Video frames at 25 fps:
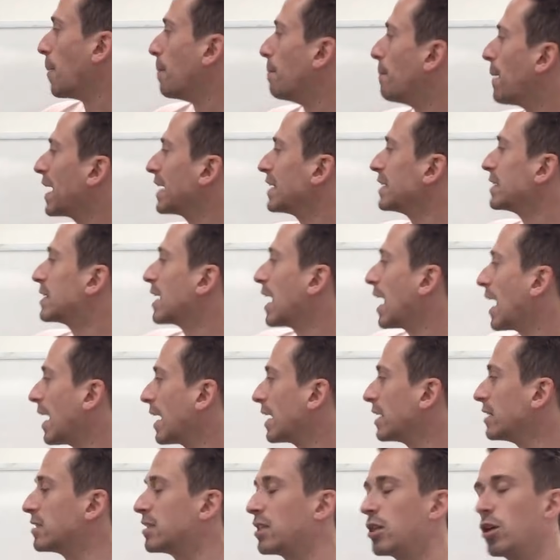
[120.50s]

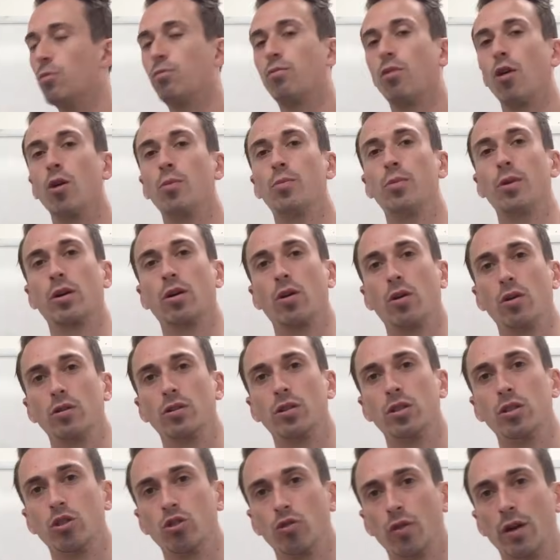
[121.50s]
maintains the appropriate
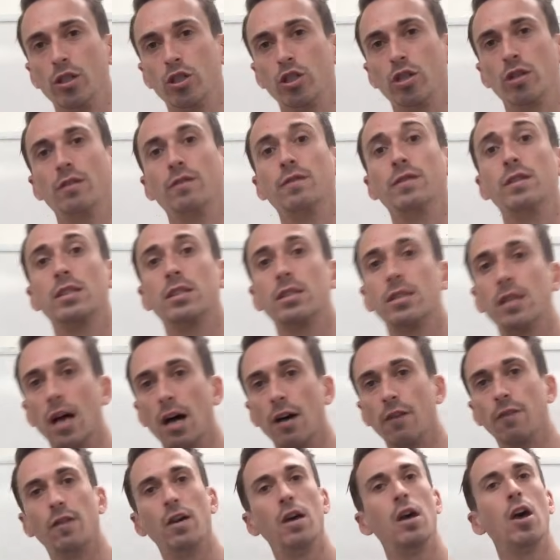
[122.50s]
concentration of
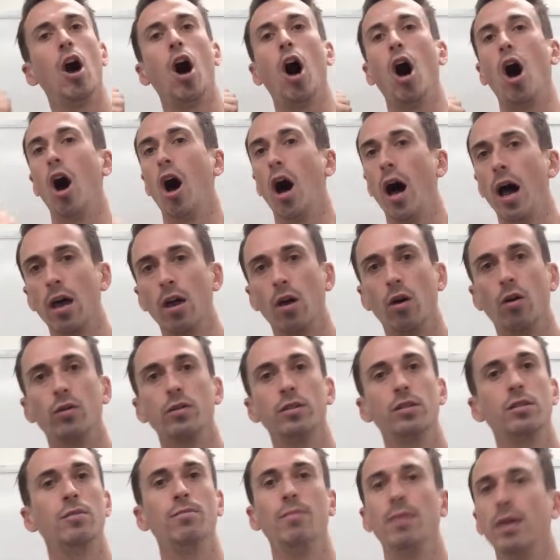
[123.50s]
stuff
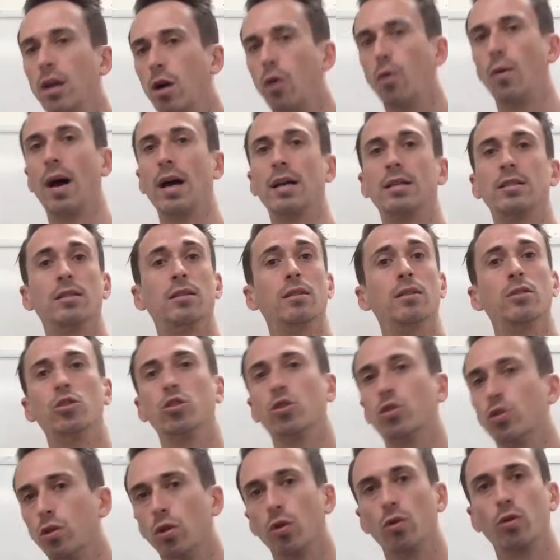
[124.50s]
ions, amino acids,
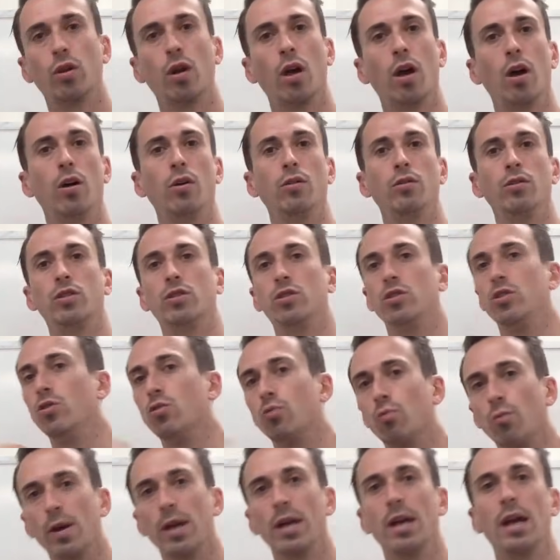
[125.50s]
glucose,
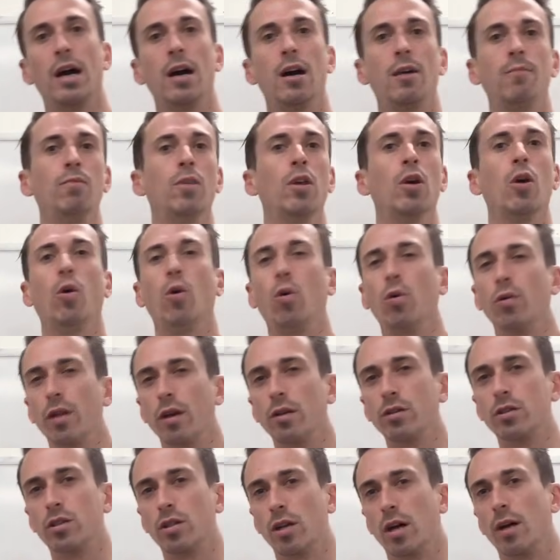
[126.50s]
urea, all
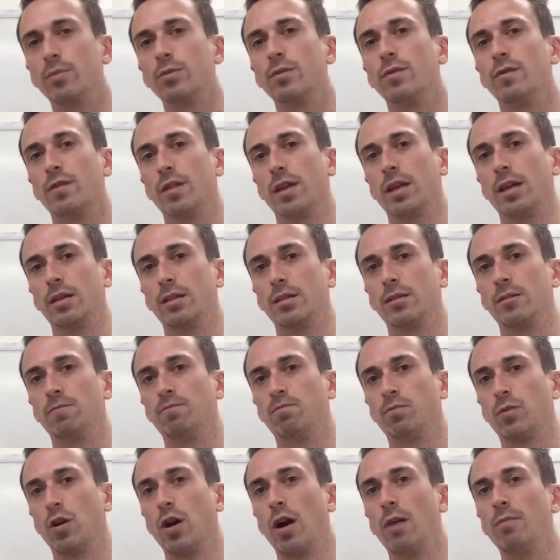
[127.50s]
those types of things.
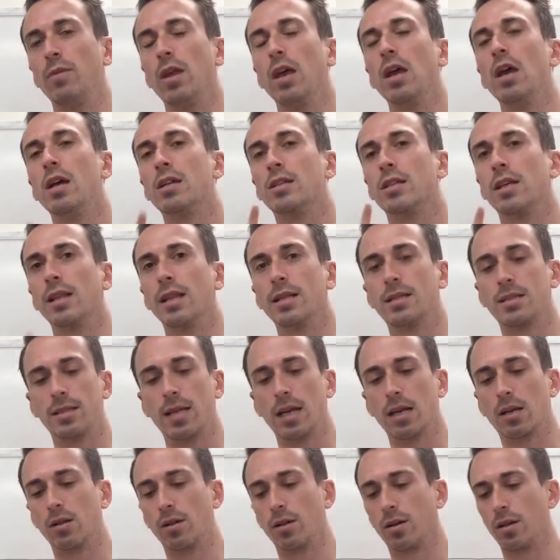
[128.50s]
All right, so let's
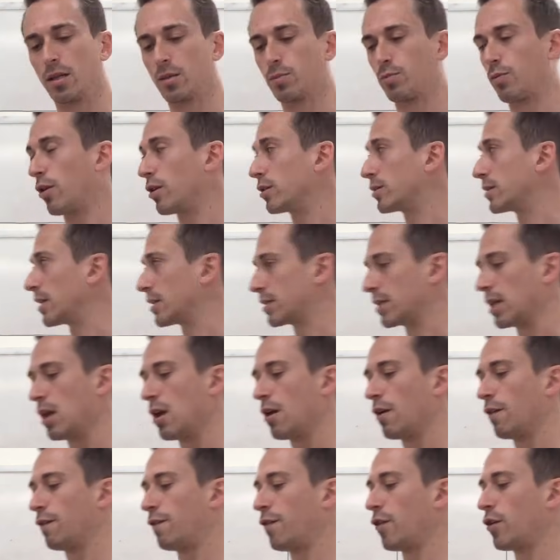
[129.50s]
take a look at this process.
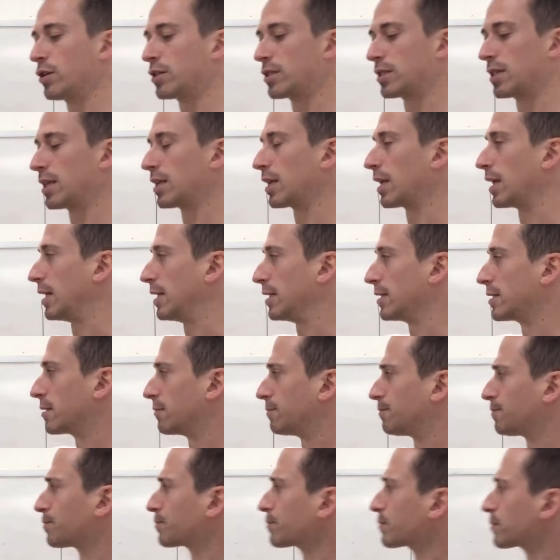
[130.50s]
First thing is
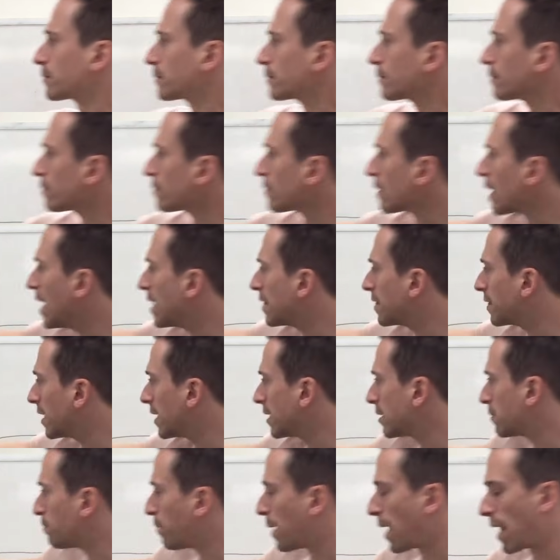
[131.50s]
at
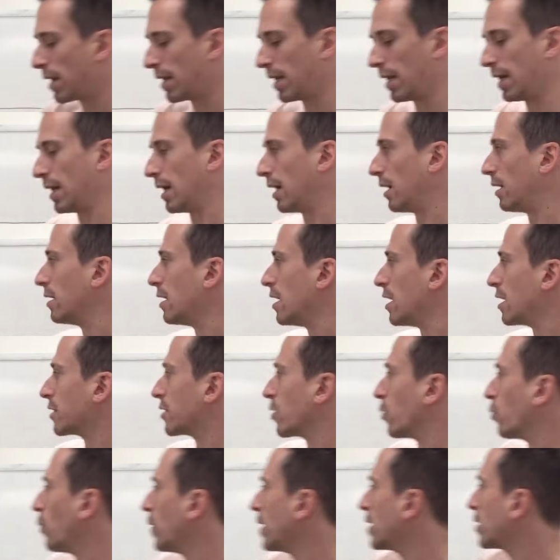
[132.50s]
this part here that
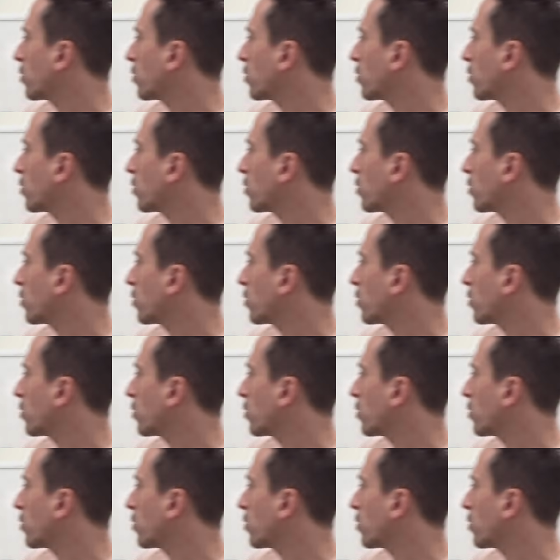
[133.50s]
we